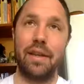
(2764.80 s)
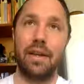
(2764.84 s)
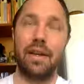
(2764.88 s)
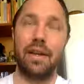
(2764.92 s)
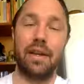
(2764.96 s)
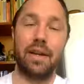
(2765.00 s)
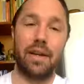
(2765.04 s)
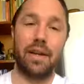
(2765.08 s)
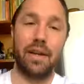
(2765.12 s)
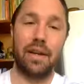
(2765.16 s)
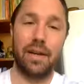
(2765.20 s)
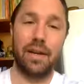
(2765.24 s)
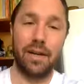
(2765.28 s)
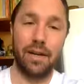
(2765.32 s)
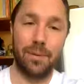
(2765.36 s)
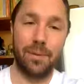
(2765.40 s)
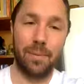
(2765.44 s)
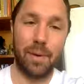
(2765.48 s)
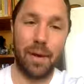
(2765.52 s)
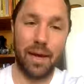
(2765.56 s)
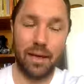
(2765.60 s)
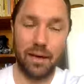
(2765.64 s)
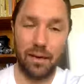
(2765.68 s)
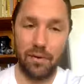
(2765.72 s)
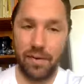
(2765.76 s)

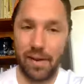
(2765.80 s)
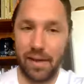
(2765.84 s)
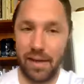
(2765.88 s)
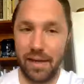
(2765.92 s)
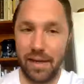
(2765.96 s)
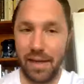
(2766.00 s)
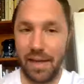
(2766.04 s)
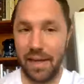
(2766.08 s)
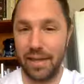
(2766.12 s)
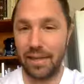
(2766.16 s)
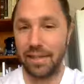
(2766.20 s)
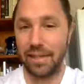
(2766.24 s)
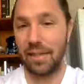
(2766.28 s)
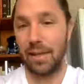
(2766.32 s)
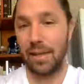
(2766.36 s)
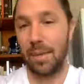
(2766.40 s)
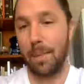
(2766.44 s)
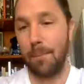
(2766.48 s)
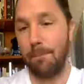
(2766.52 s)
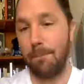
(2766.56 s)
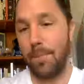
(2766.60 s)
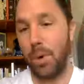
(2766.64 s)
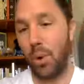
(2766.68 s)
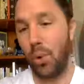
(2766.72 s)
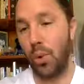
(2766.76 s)
Ayurveda as
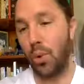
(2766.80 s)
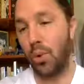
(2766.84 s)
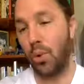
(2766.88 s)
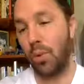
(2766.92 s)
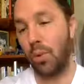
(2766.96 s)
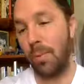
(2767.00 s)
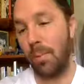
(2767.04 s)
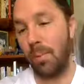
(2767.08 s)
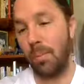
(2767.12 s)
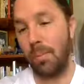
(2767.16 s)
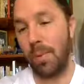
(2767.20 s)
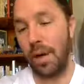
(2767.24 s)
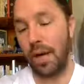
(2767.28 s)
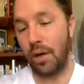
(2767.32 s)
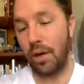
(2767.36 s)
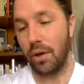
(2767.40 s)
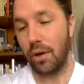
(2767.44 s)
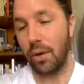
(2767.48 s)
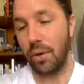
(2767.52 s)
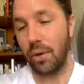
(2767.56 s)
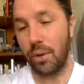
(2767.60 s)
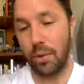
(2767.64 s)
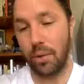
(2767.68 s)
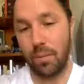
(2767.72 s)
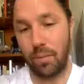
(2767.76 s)
bone
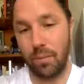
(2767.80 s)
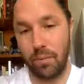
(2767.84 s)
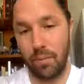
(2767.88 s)
marrow.